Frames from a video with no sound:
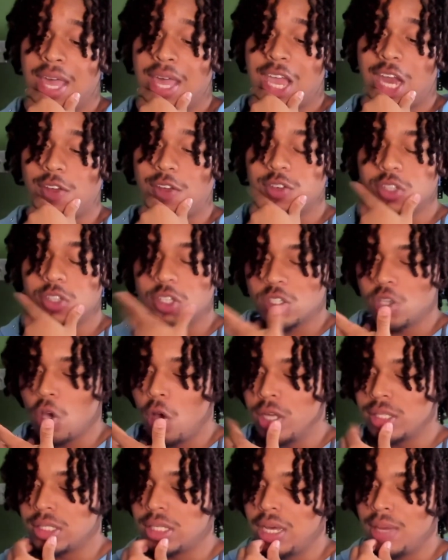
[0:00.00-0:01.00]
And if it's a
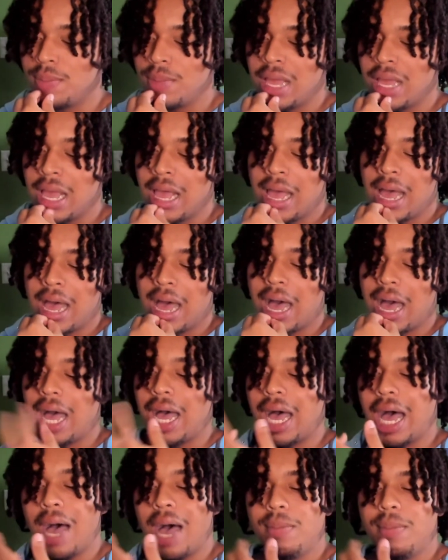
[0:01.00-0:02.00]
toss-up,
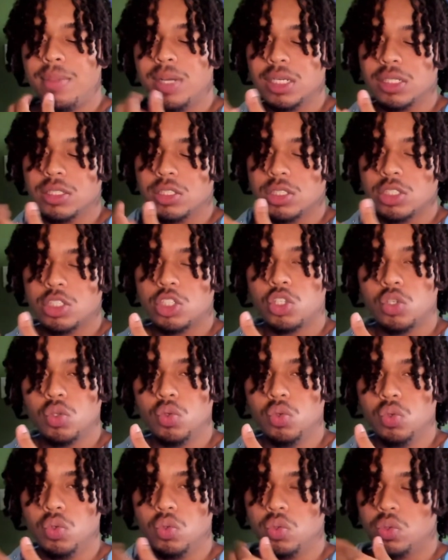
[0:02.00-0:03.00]
I'm going to
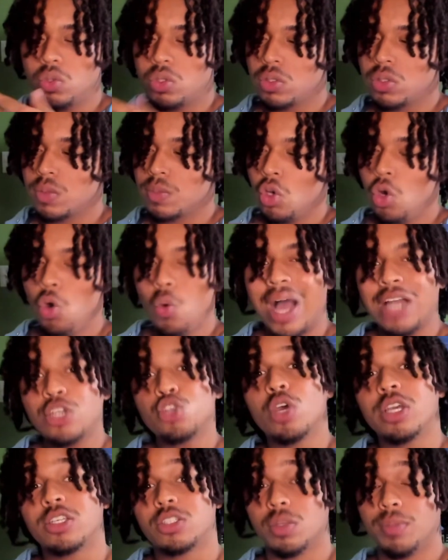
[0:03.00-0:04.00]
choose who I
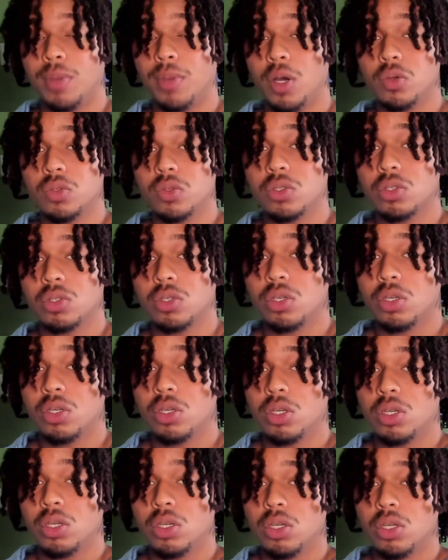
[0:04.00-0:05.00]
trust the most.
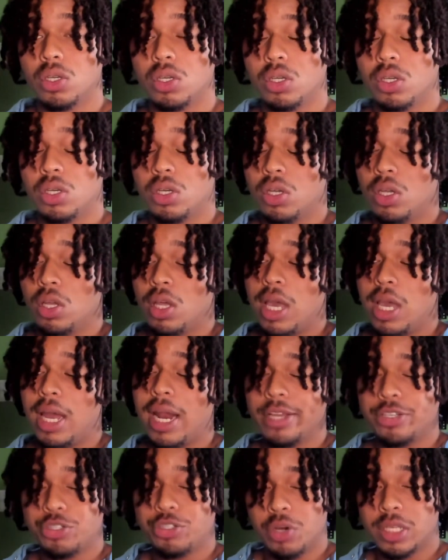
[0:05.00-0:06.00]
And
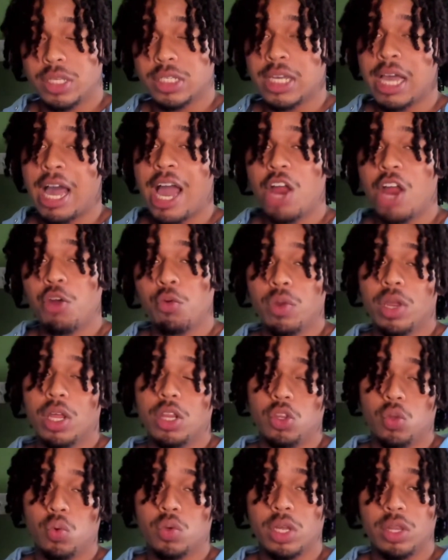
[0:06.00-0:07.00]
I trust Kyrie
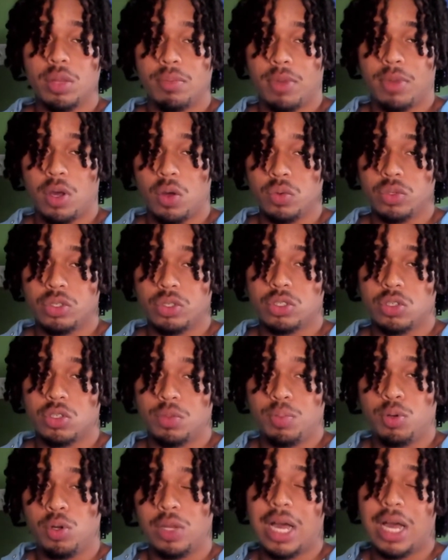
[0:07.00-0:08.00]
and Luka the most to
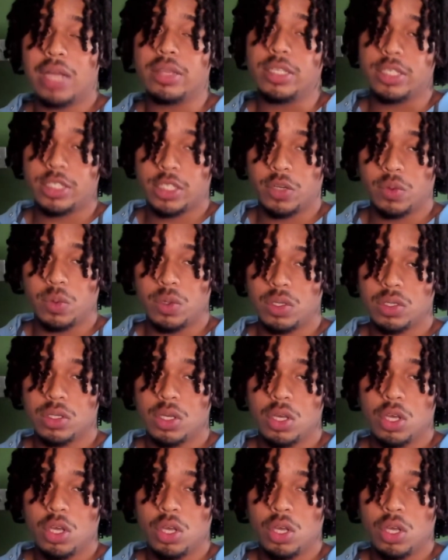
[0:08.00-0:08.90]
pull out the series.